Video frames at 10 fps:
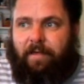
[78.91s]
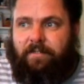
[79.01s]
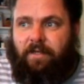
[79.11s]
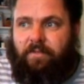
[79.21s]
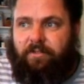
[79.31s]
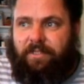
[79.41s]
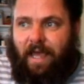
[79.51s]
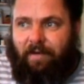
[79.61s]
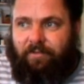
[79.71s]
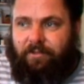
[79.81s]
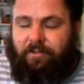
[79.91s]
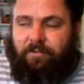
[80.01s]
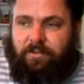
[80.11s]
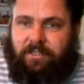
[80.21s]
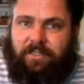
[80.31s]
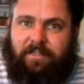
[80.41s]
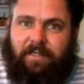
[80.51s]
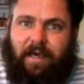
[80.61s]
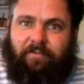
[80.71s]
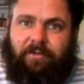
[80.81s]
So Thursday afternoon was just
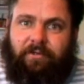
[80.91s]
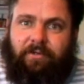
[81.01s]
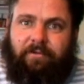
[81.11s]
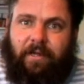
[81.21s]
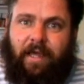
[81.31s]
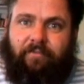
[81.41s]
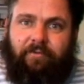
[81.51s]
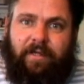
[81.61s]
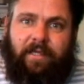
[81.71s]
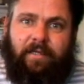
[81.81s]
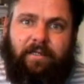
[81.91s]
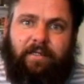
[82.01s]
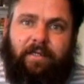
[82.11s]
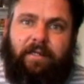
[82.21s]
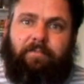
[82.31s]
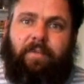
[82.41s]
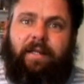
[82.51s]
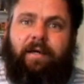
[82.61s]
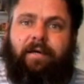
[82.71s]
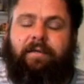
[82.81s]
an afternoon of recovery, getting
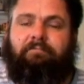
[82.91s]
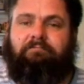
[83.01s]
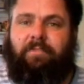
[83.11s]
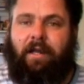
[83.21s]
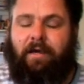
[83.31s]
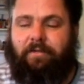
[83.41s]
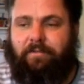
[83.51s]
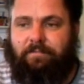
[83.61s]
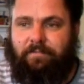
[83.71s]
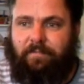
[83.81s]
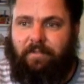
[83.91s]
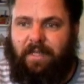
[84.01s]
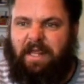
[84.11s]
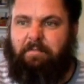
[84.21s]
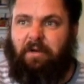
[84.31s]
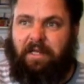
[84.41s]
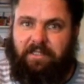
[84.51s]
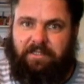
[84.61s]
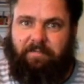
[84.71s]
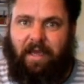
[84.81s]
better, you know, getting my
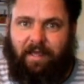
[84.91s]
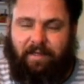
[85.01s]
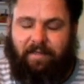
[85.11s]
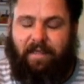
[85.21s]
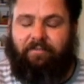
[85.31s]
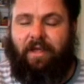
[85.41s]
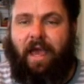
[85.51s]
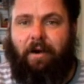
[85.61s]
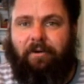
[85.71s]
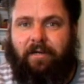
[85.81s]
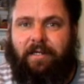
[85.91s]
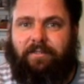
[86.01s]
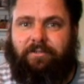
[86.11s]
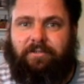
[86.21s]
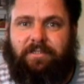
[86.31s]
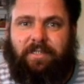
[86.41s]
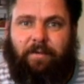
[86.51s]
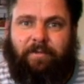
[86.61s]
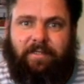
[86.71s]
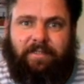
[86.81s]
energy back. Every hour I had nurses
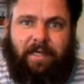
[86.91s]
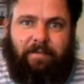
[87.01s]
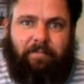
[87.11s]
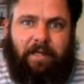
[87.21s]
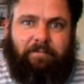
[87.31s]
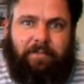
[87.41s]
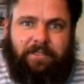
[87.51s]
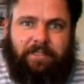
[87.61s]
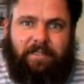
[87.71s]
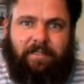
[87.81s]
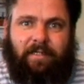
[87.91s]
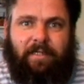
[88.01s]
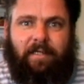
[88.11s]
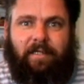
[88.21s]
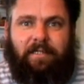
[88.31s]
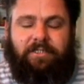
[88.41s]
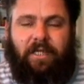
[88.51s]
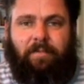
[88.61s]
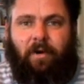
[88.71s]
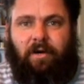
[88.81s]
coming in, taking blood pressure,
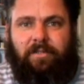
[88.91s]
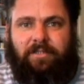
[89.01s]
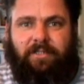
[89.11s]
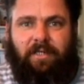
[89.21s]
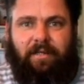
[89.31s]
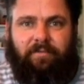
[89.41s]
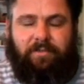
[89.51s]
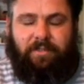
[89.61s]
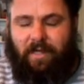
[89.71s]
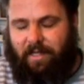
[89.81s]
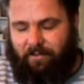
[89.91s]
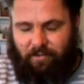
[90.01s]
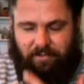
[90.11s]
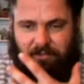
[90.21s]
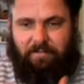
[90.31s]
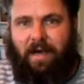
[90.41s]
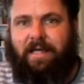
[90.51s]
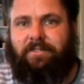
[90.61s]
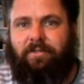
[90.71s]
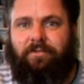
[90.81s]
checking my oxygen levels, so I had an oxygen
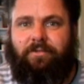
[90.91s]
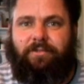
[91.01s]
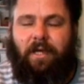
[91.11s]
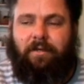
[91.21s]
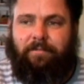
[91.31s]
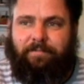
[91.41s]
mask on also.